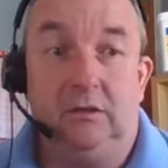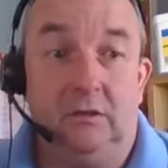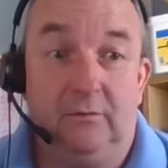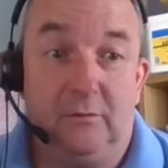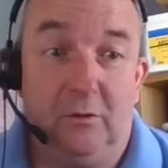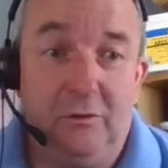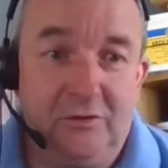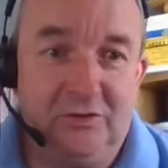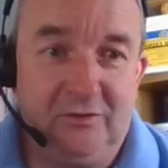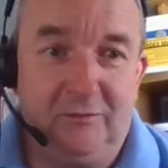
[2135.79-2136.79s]
Of
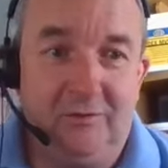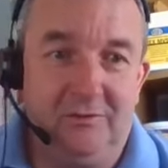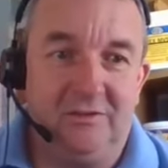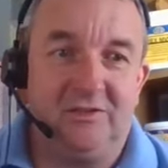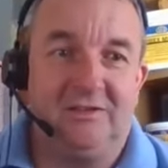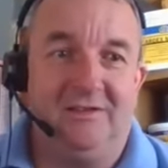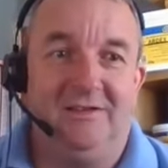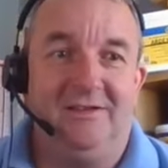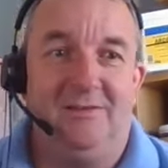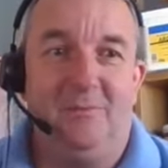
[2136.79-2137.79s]
course, of course.
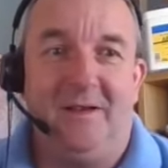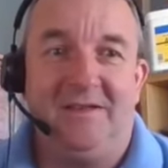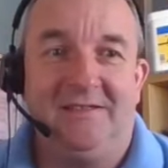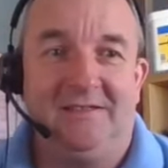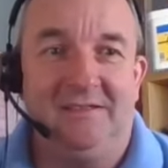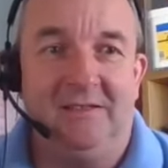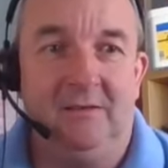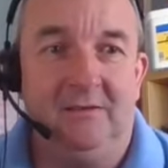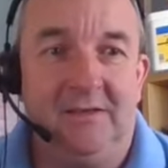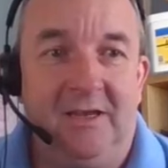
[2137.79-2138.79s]
Best thing to
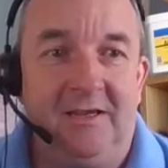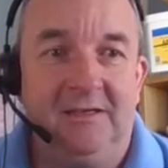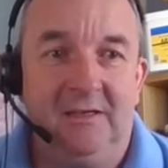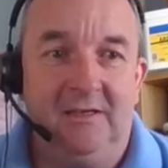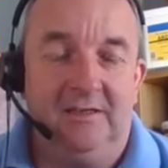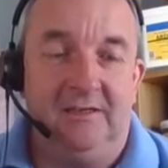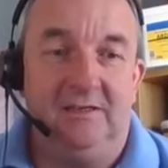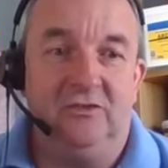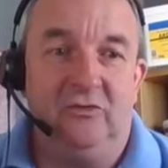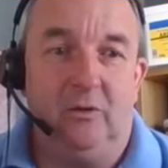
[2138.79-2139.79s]
do again
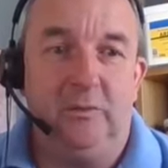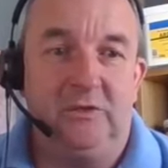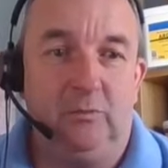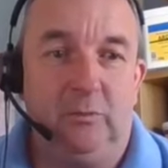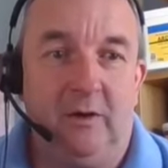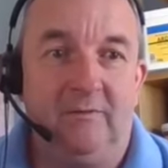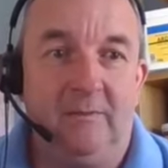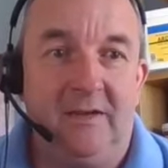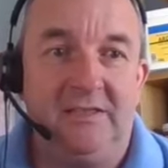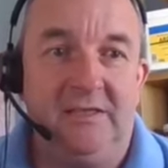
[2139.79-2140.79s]
is drop us a private
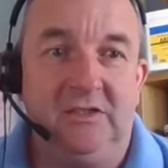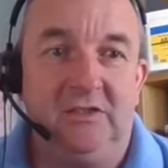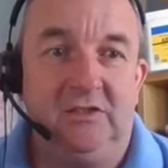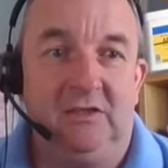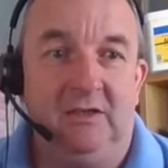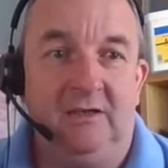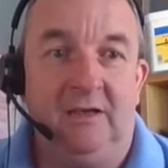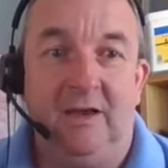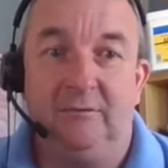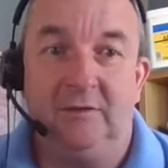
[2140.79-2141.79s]
message
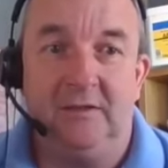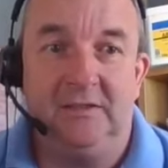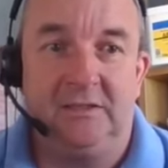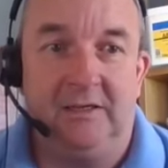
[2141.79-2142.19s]
after this,